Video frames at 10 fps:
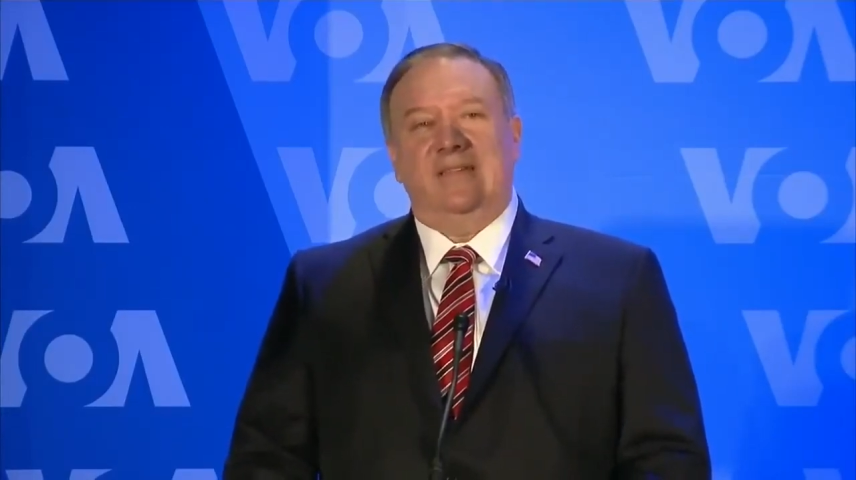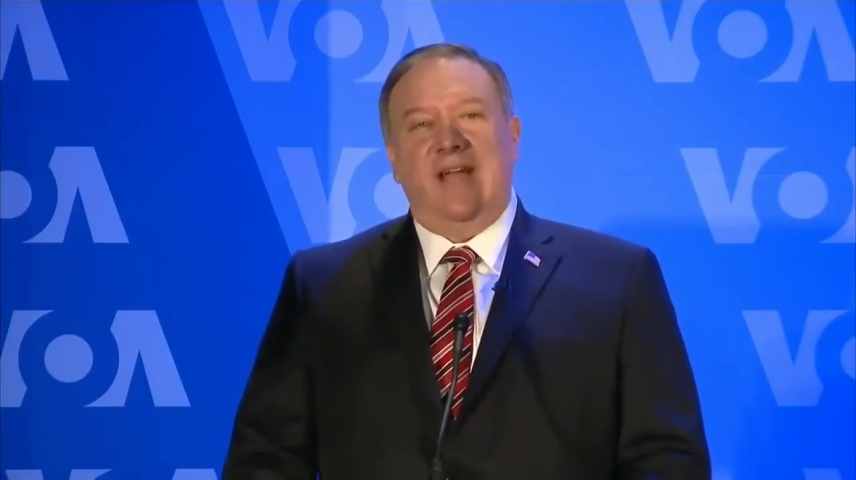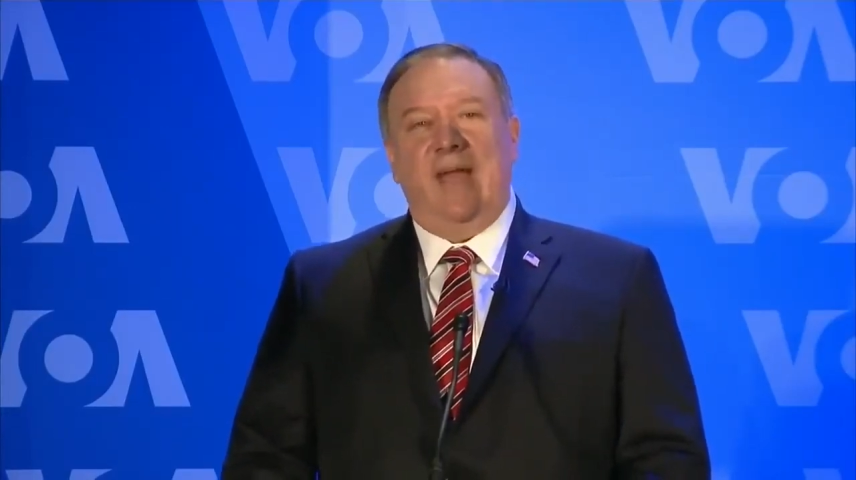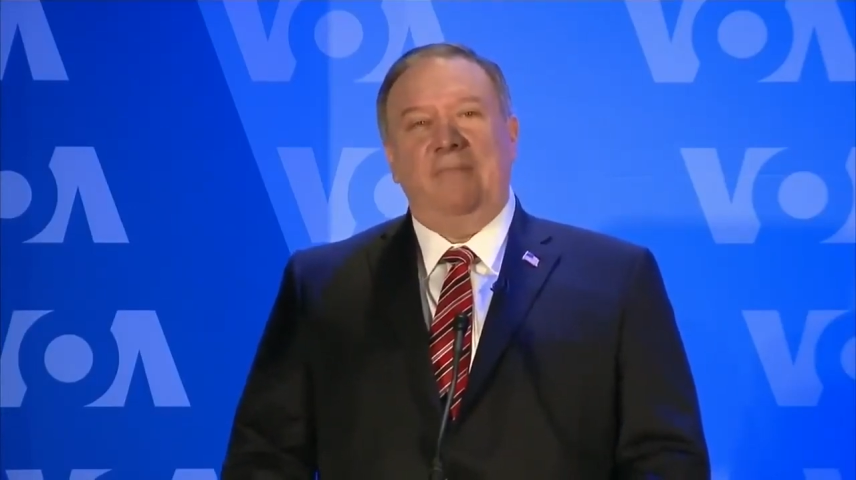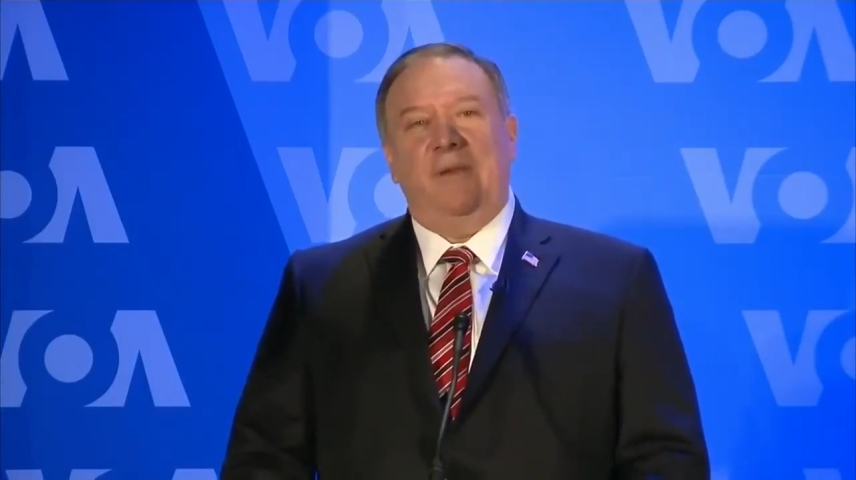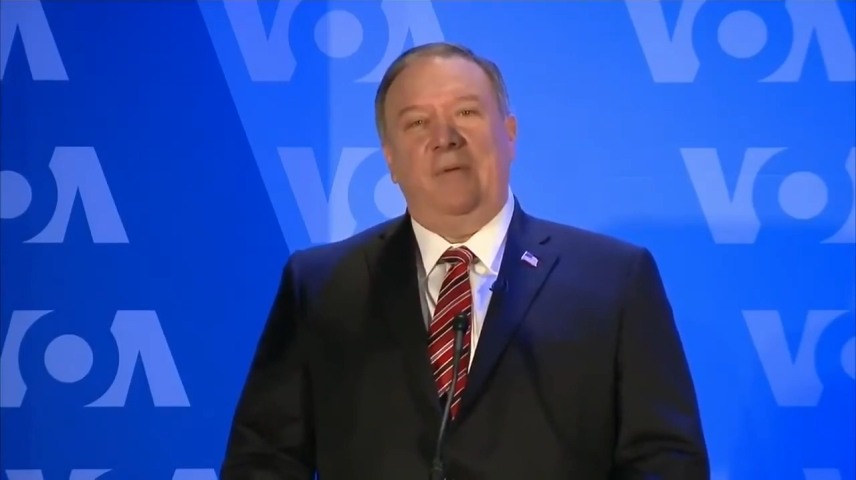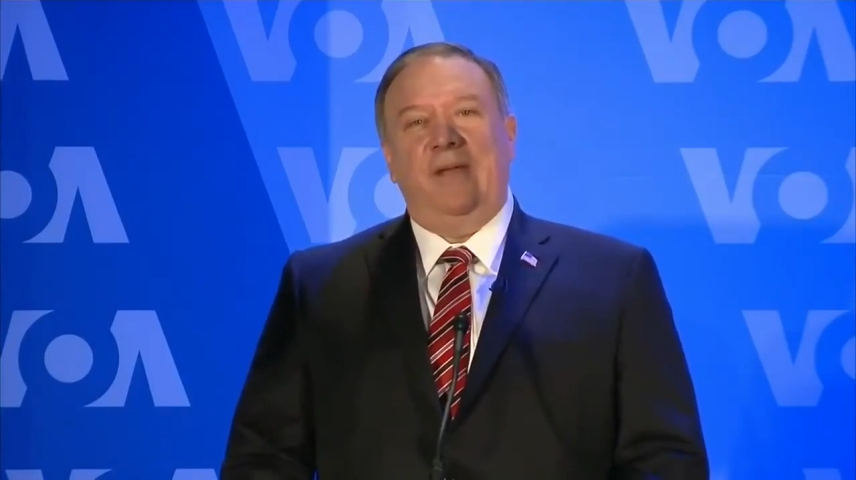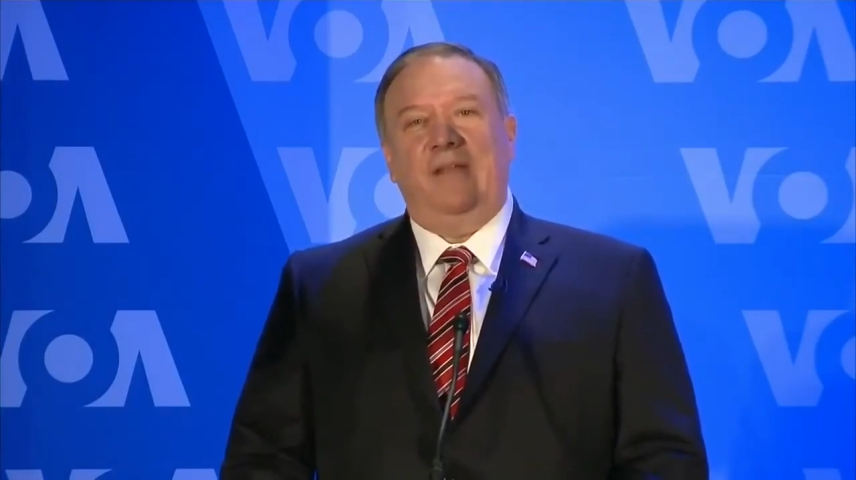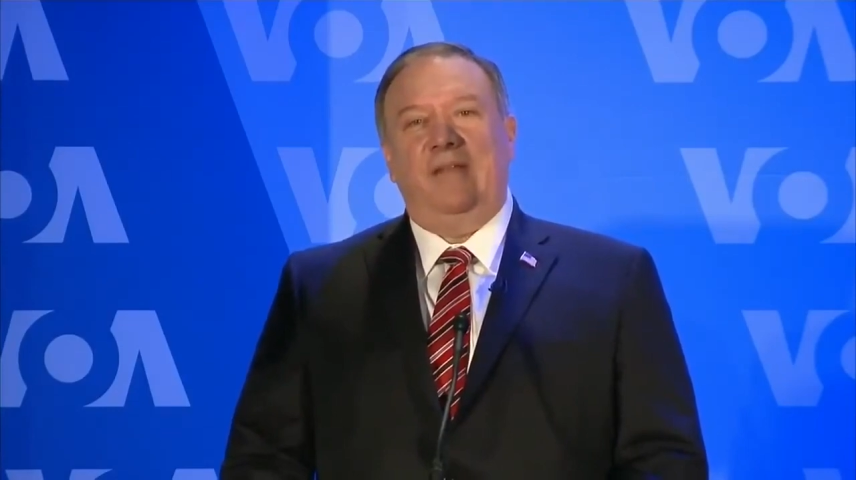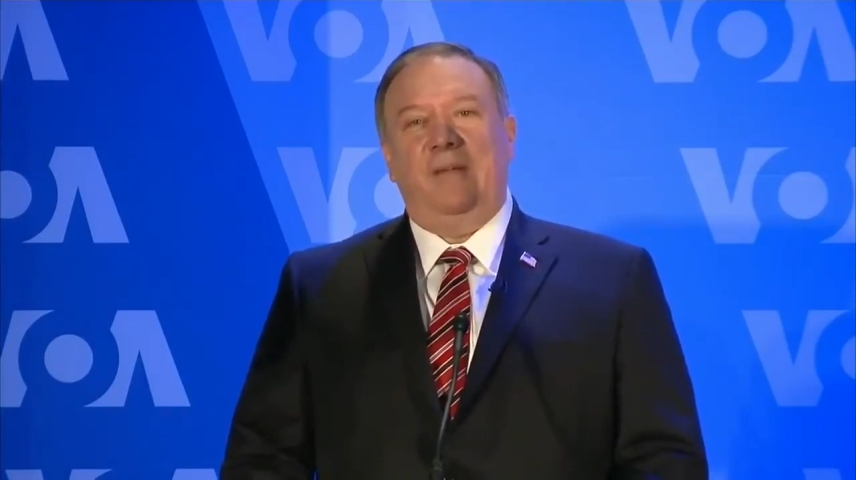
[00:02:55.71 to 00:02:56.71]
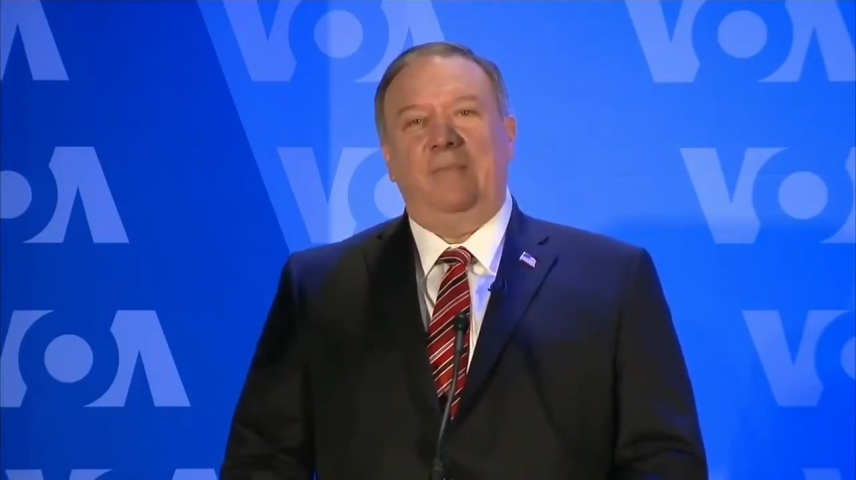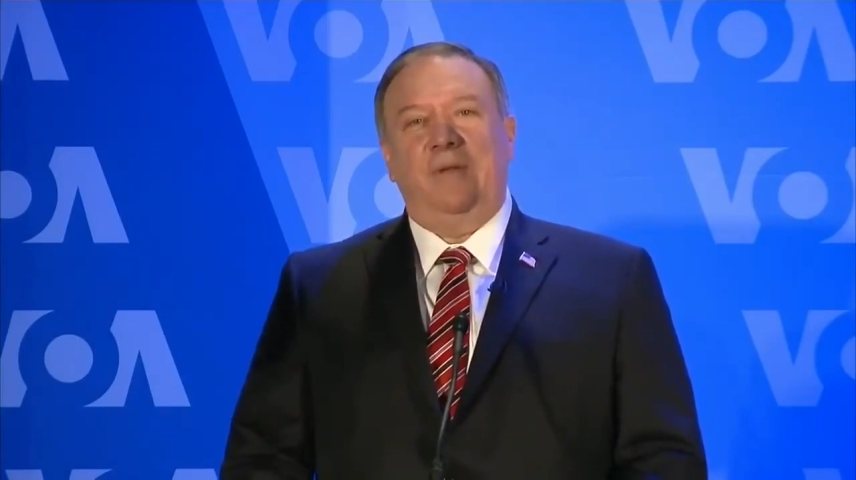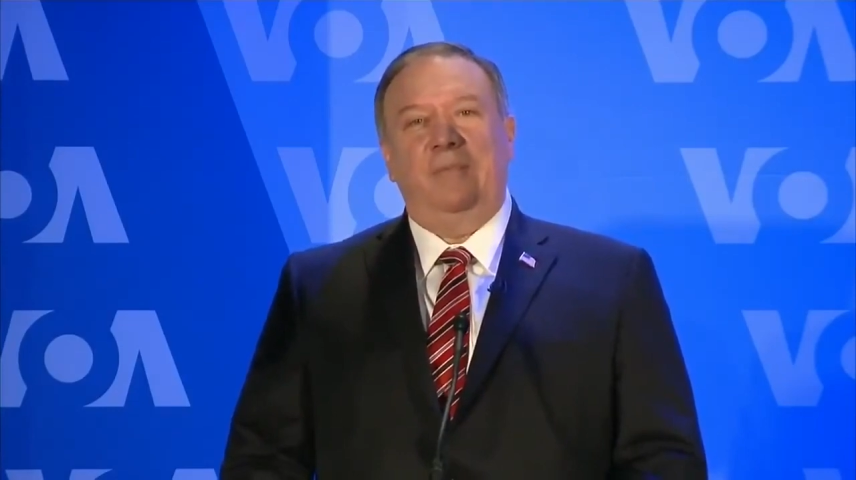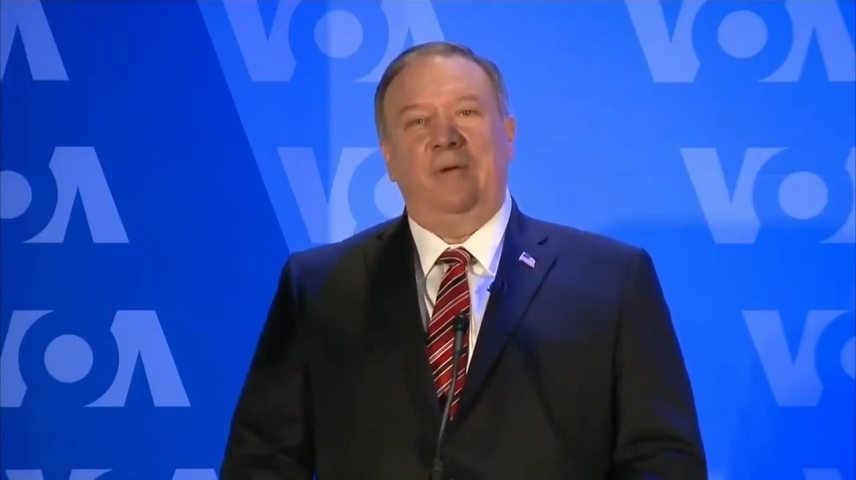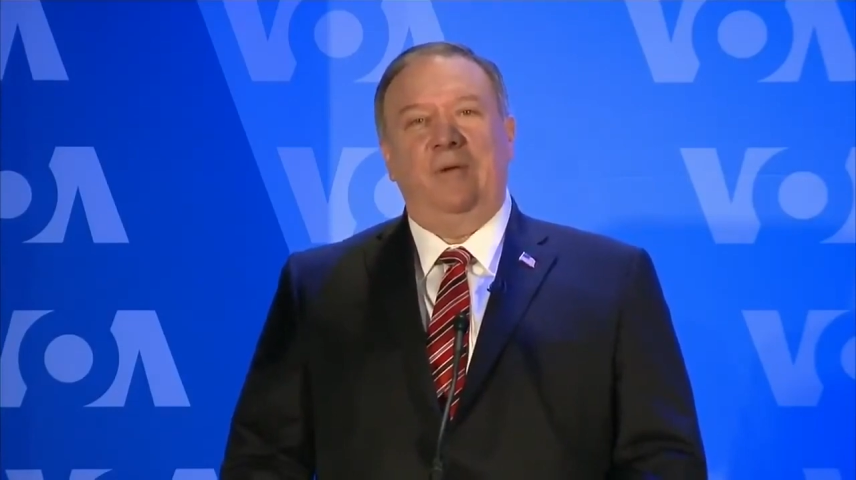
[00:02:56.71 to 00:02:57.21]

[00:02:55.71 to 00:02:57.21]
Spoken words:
It's time that we simply